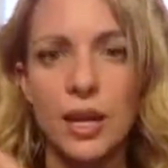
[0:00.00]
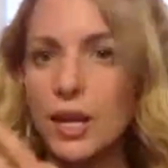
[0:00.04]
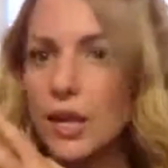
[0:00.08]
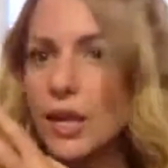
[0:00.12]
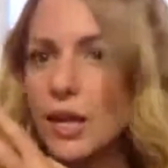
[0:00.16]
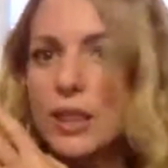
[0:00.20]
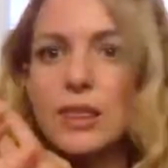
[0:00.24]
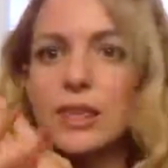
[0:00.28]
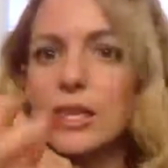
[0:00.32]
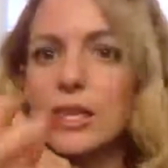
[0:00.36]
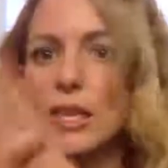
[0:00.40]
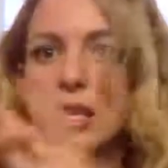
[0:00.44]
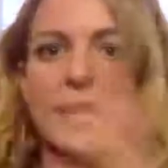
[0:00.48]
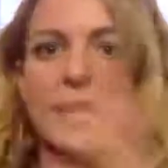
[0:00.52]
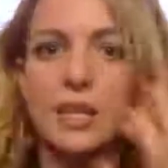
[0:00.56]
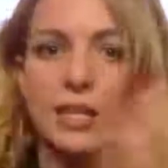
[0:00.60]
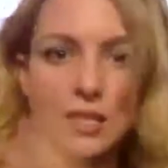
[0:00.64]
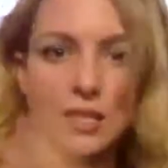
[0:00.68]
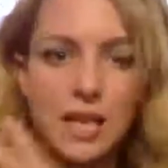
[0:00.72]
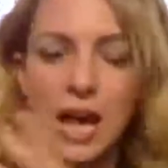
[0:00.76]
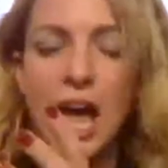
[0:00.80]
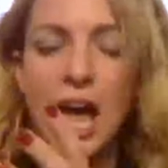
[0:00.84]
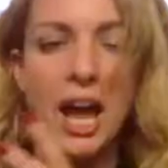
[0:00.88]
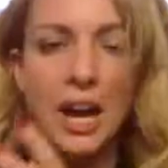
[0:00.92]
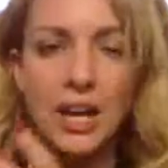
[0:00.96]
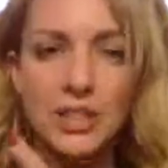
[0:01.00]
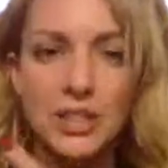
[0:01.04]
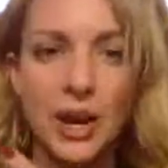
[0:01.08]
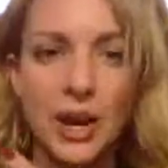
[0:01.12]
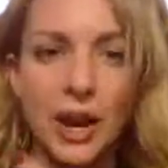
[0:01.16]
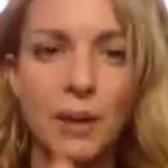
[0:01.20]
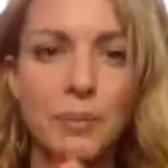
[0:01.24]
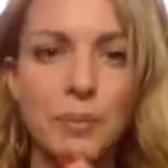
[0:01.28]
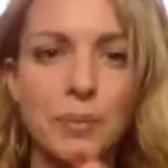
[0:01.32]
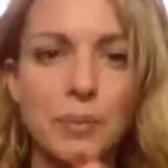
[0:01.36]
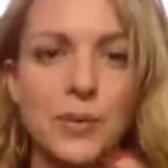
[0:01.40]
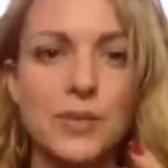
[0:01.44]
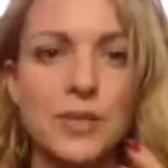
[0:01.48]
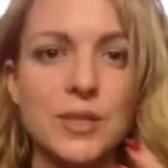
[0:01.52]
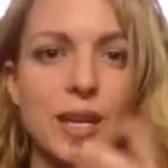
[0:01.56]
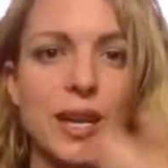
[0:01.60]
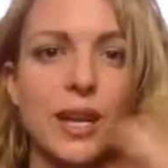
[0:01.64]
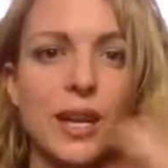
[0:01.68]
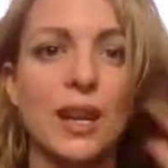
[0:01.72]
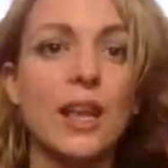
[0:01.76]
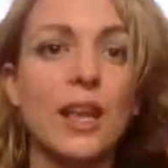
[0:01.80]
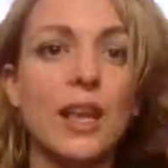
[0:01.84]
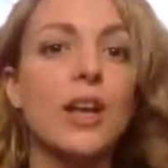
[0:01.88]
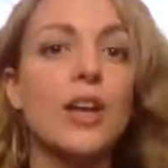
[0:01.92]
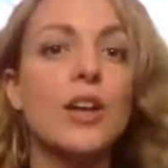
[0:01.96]
the exact opposite.
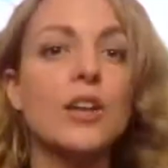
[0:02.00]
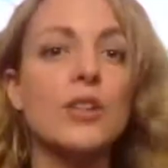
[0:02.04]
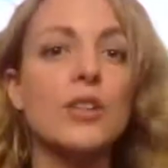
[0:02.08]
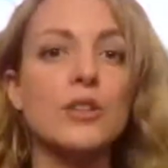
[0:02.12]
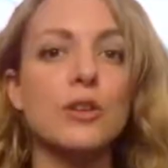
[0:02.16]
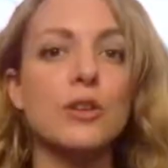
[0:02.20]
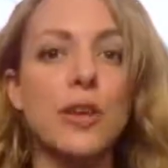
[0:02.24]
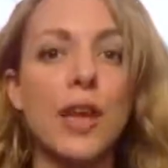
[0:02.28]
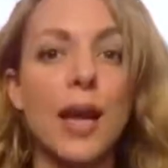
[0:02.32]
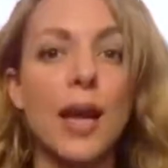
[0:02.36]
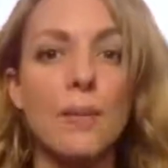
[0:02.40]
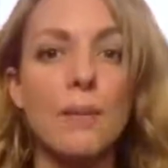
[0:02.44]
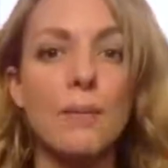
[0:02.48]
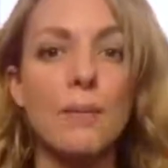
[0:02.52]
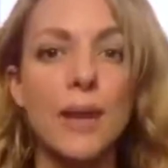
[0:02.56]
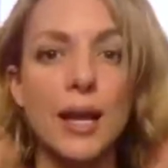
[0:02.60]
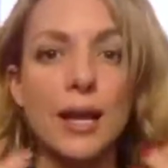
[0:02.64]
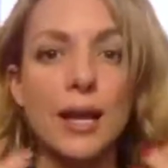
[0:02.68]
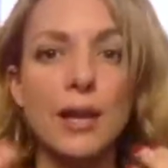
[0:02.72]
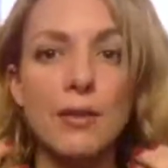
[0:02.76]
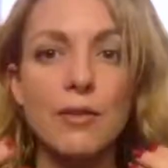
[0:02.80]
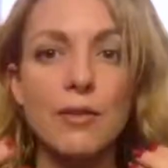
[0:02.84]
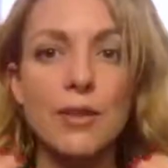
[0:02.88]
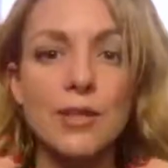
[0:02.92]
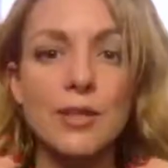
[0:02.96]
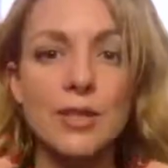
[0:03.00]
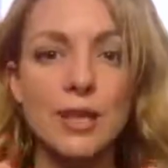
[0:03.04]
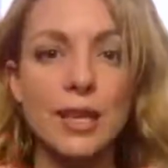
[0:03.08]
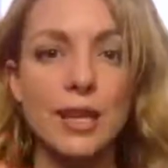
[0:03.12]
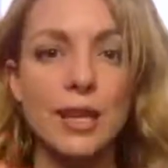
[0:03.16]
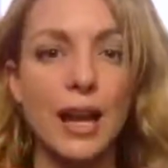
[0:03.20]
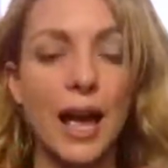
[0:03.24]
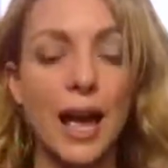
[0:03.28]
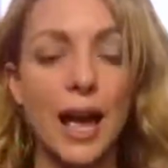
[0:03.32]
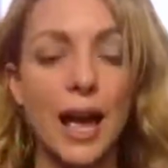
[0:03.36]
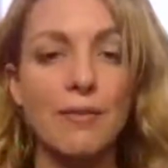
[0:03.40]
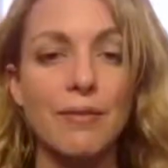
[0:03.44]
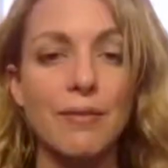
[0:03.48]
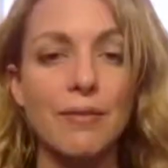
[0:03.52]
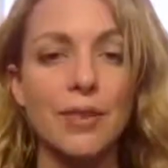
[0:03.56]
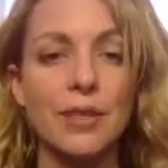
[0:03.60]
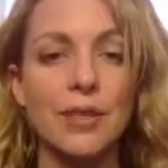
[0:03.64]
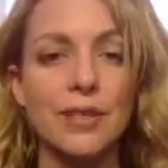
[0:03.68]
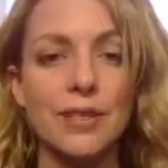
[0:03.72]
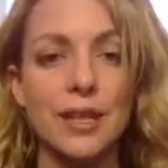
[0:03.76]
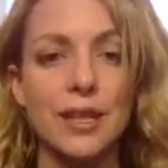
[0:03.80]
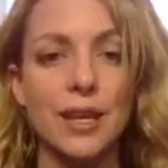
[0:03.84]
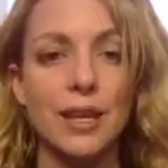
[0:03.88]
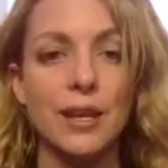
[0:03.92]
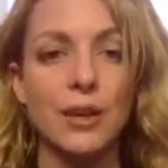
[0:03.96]
So yeah, many of us can have
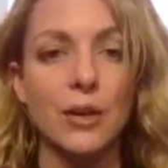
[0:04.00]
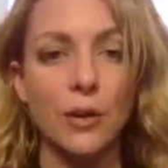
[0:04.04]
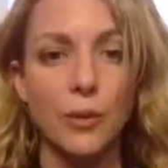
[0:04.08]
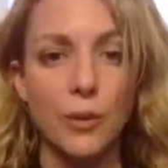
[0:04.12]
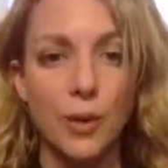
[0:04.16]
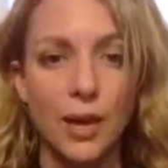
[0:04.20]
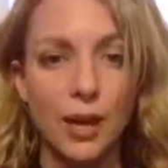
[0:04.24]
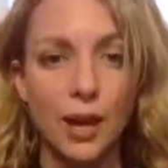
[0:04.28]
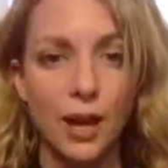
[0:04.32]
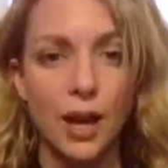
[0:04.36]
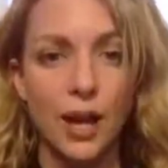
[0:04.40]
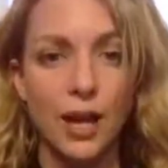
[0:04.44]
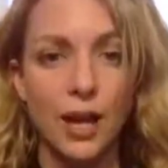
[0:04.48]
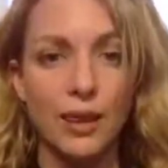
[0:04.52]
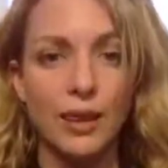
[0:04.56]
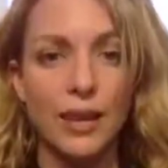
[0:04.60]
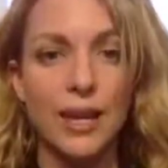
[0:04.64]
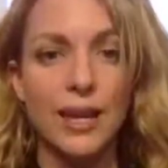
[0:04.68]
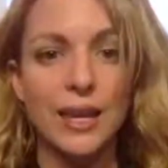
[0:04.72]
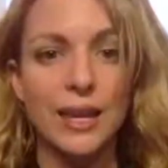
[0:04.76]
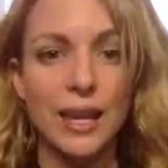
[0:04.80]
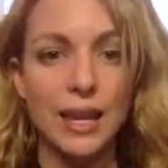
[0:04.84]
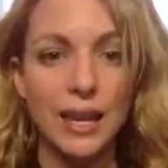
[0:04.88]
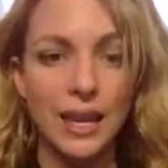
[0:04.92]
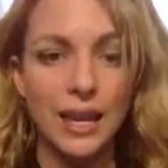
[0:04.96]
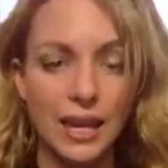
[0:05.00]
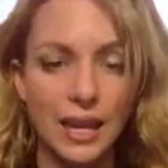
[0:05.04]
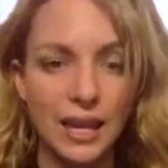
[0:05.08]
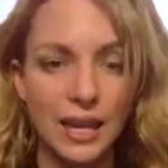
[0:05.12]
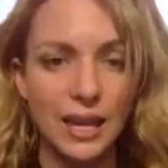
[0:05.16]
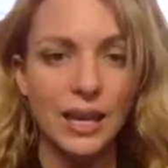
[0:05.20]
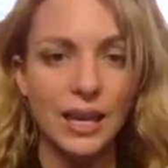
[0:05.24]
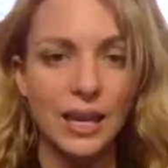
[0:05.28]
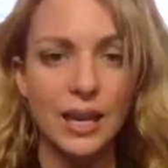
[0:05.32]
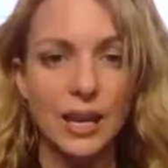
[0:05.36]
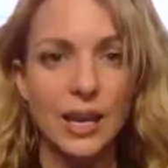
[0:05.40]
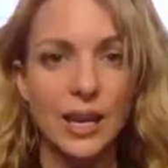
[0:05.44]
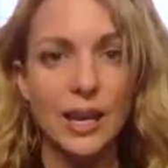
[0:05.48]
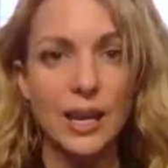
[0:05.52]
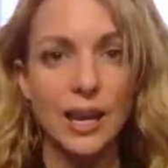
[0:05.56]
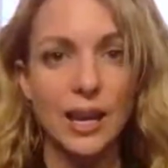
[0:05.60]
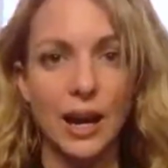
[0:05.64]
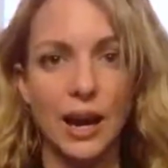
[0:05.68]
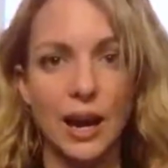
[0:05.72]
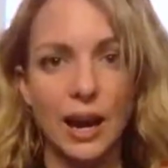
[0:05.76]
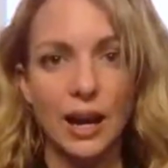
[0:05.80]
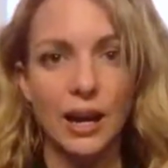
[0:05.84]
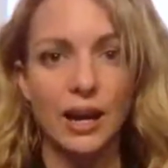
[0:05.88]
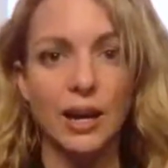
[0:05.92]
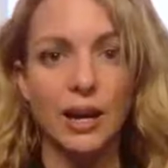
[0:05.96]
this like going on like in
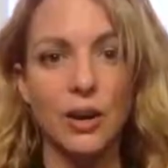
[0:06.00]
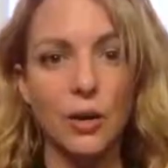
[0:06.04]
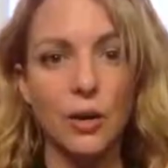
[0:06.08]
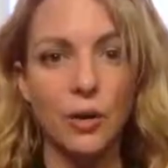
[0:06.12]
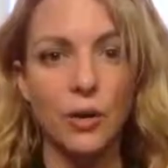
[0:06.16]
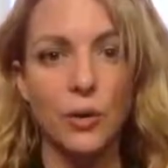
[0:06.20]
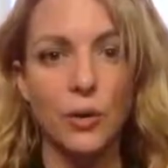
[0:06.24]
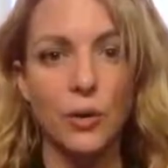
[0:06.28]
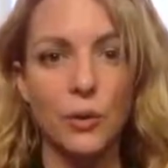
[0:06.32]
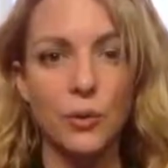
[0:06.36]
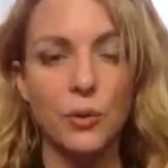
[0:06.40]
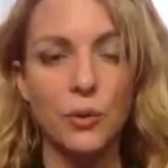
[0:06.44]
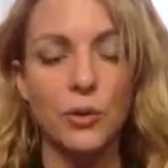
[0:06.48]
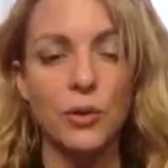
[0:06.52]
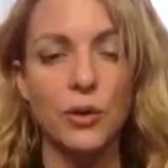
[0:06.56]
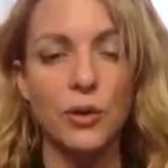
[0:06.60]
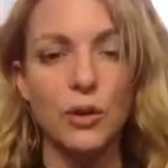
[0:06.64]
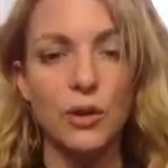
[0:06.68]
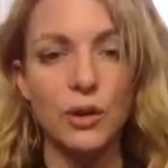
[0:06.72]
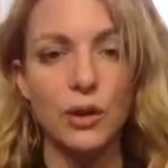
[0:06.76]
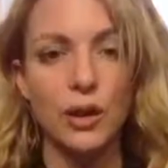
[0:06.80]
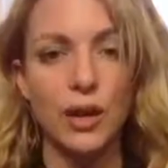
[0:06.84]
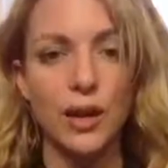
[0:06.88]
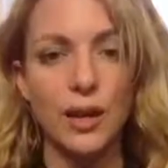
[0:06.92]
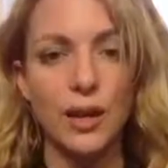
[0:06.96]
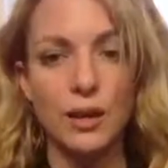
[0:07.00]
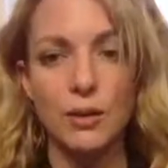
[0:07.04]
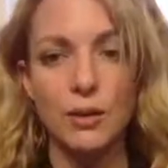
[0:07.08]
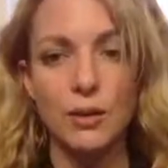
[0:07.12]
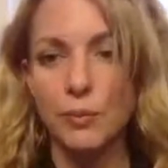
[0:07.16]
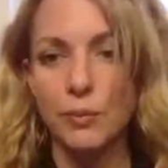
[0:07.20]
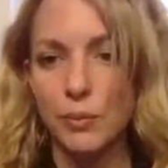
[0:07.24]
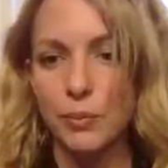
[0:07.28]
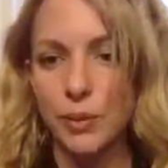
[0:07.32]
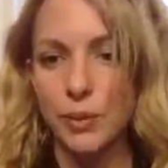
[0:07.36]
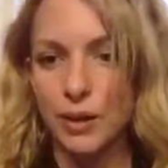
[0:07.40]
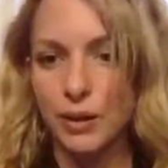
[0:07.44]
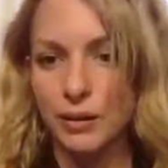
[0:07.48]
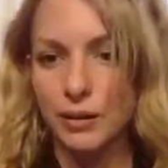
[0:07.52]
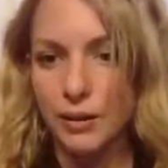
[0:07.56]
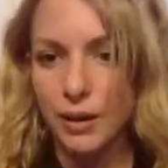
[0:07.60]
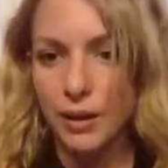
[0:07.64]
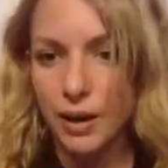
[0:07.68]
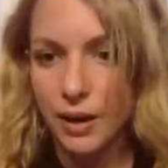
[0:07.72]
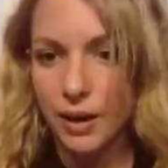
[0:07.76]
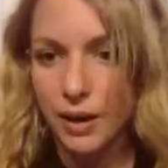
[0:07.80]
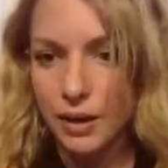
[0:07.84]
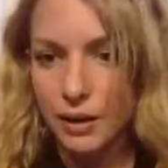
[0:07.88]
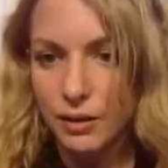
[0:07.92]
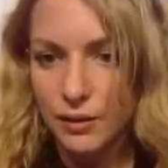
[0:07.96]
our own like
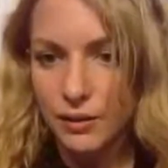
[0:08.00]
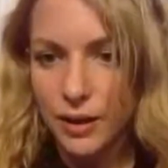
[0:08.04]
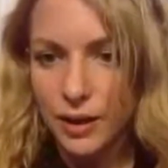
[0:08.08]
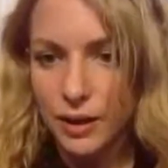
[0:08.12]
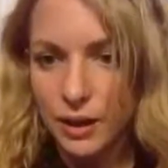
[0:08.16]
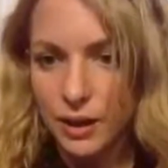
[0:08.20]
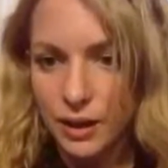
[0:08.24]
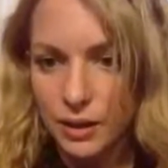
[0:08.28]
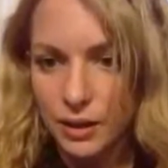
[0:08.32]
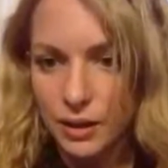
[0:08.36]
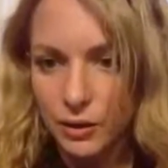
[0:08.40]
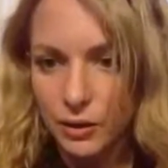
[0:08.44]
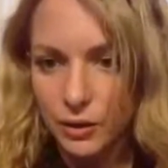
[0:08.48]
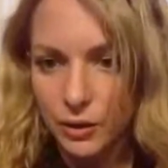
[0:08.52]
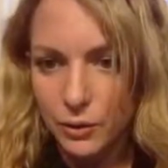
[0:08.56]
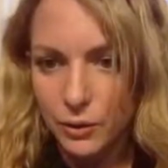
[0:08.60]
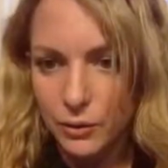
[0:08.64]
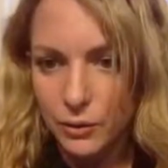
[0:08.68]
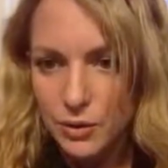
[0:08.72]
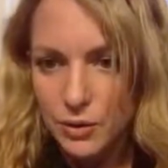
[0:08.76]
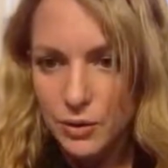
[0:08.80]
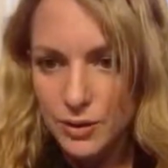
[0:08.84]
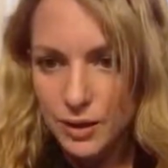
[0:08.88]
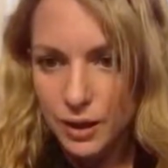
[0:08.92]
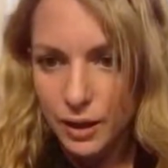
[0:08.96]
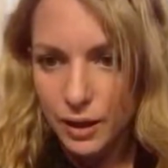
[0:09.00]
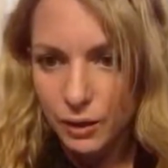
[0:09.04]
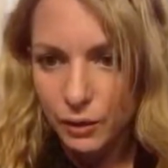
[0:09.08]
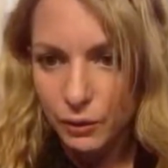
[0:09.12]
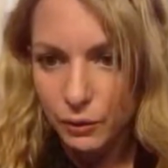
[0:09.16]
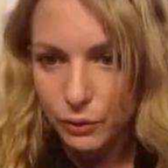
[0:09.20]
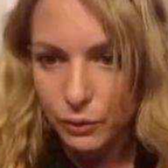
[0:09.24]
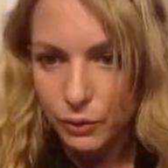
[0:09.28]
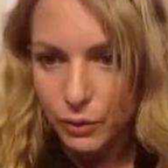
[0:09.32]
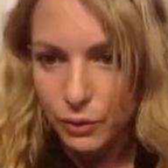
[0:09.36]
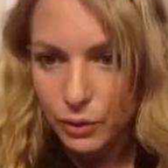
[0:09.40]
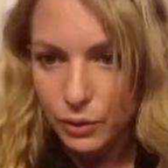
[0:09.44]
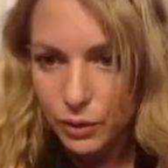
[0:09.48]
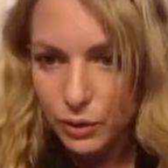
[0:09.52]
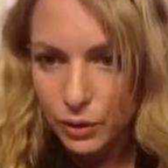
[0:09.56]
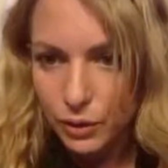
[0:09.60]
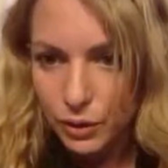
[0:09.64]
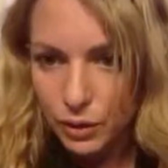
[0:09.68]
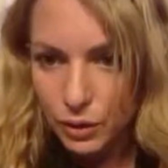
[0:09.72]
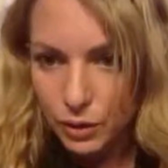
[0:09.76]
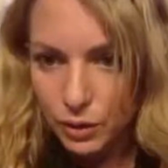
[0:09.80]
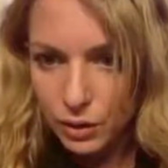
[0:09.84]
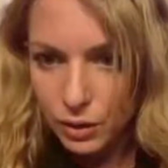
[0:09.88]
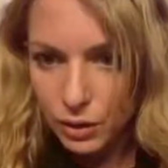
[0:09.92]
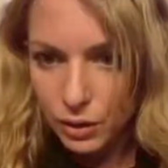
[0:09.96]
bloodline, like in our own self.
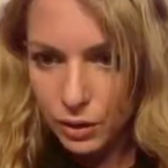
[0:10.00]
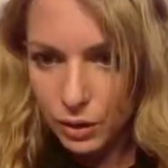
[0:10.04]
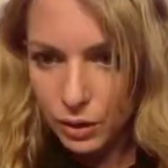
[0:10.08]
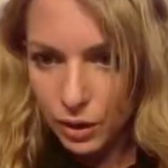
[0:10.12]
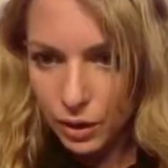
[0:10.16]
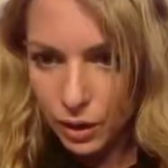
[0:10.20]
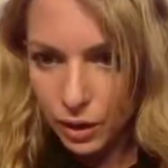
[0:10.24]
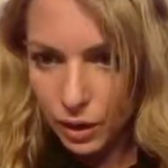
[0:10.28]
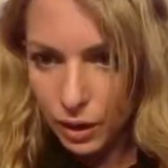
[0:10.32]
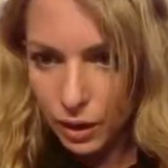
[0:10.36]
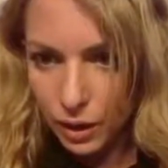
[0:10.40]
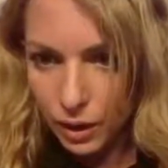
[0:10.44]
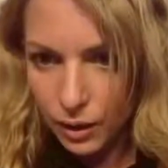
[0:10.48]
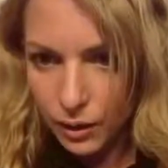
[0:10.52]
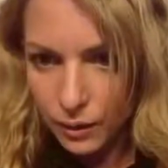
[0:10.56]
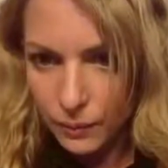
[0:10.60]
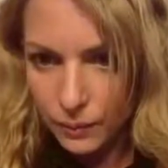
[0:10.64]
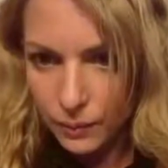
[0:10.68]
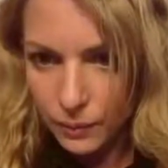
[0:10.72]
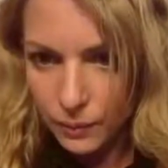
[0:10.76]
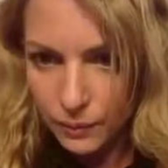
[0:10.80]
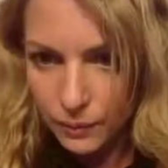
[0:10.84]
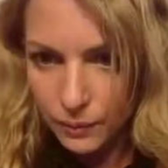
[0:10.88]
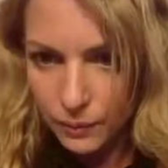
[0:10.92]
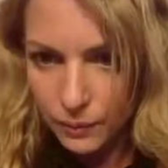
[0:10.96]
um